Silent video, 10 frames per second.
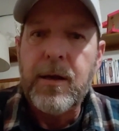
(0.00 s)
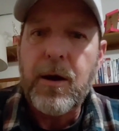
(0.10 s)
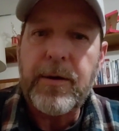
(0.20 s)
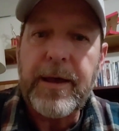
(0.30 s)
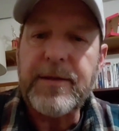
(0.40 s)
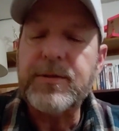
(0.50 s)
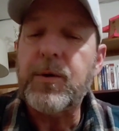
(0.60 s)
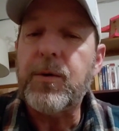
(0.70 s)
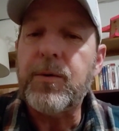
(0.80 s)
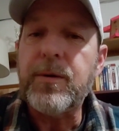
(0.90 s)
Okay,
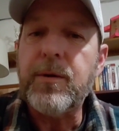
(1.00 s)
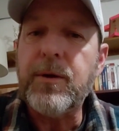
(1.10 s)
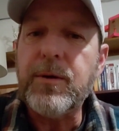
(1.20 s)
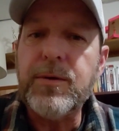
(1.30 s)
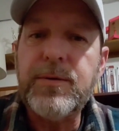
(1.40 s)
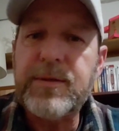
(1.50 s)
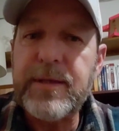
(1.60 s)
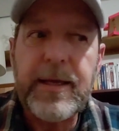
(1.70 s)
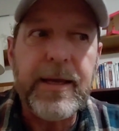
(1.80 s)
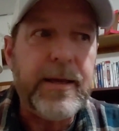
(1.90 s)
so you
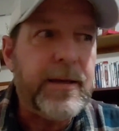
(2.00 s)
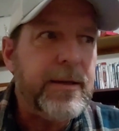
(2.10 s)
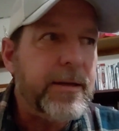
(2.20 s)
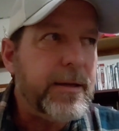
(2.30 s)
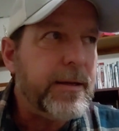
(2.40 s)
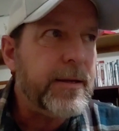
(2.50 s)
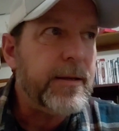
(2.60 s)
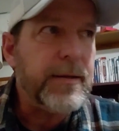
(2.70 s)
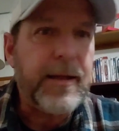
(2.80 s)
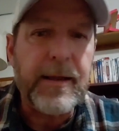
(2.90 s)
see
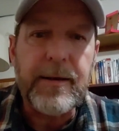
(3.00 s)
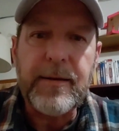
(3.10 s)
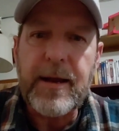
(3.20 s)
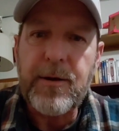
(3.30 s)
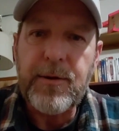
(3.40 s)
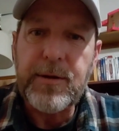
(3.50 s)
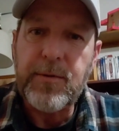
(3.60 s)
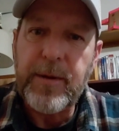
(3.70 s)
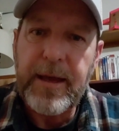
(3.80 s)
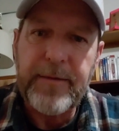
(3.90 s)
that not only do
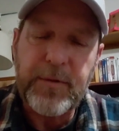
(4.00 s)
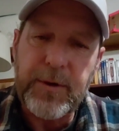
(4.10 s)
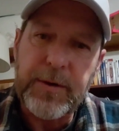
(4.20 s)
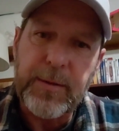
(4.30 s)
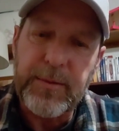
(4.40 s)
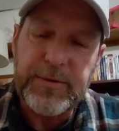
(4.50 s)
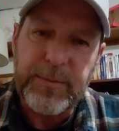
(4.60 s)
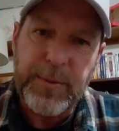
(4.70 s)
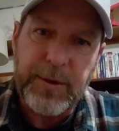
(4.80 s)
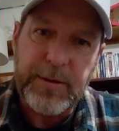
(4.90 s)
we have good numbers
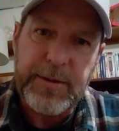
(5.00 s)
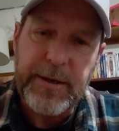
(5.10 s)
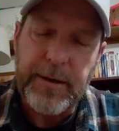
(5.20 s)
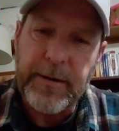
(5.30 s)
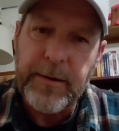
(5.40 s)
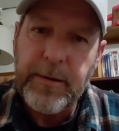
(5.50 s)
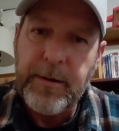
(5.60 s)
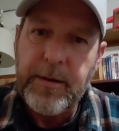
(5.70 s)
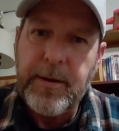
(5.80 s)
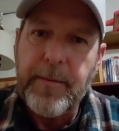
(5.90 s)
of perch here,
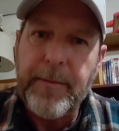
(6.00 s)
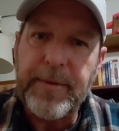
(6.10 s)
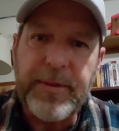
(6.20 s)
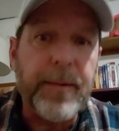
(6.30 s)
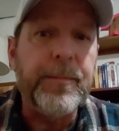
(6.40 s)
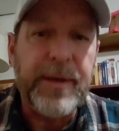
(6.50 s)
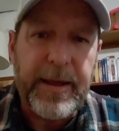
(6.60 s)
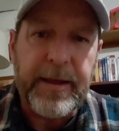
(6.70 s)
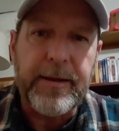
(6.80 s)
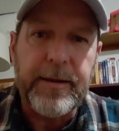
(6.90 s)
but they're
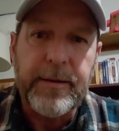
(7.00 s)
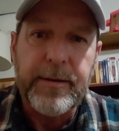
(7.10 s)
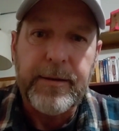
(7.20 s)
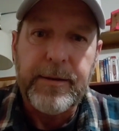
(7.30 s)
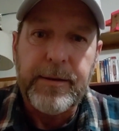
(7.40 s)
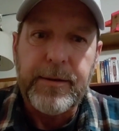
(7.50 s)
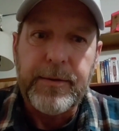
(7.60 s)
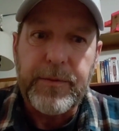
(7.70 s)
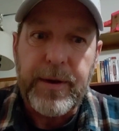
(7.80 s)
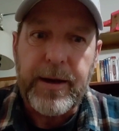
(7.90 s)
big,
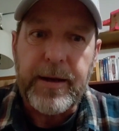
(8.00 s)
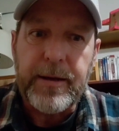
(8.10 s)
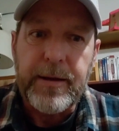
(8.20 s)
right?